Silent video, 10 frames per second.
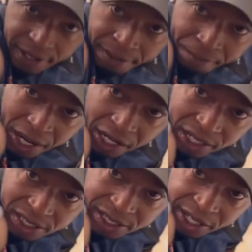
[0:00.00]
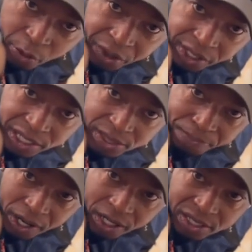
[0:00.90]
markers, they're witness
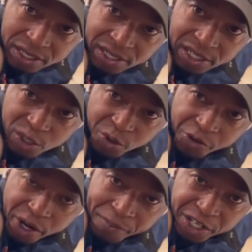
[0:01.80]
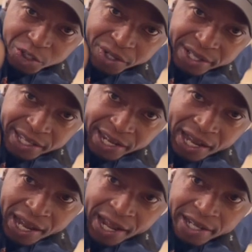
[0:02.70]
marks. So you've got to make sure that they
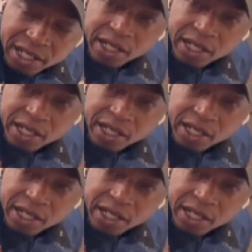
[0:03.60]
align.